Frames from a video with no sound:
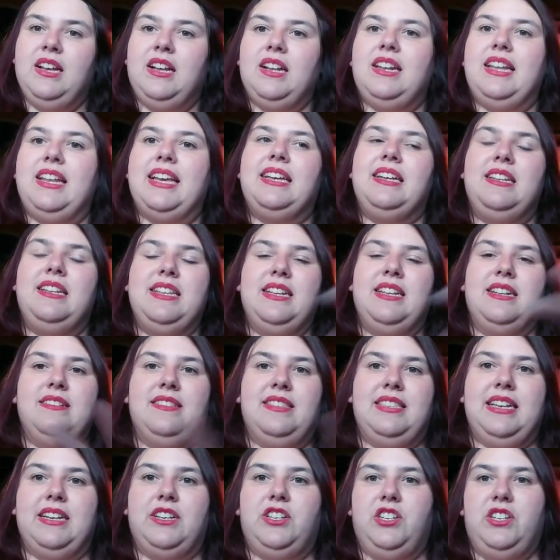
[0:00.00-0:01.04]
like a little
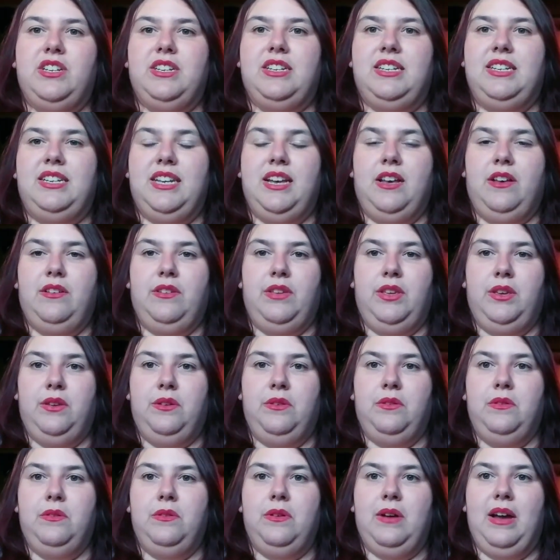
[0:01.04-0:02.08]
section to tell
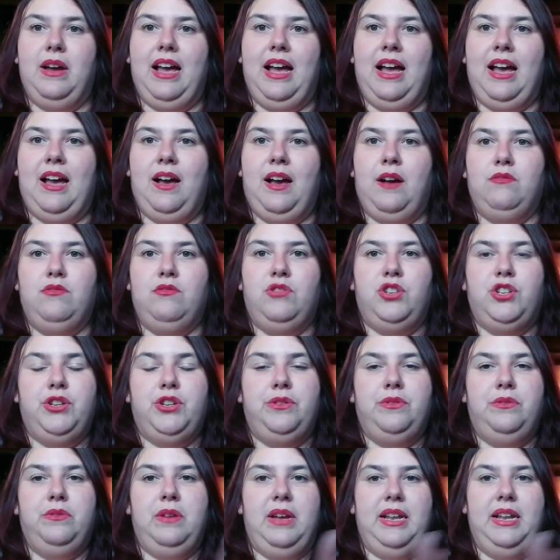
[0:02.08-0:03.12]
you how
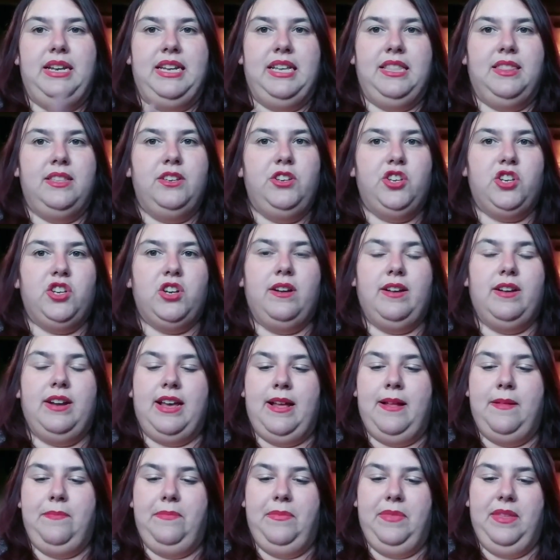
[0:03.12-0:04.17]
to knit the chart
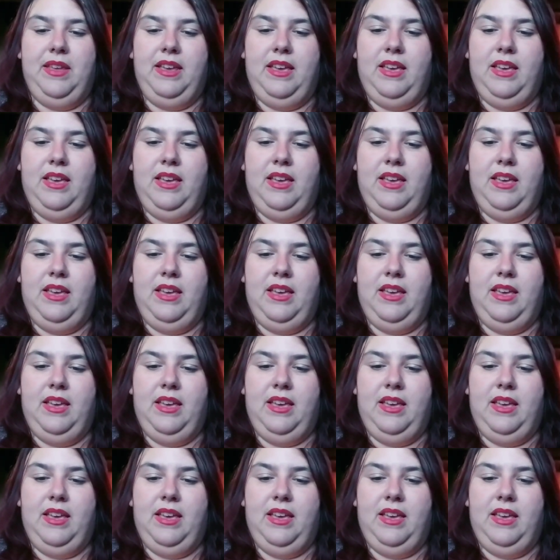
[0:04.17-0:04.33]
up.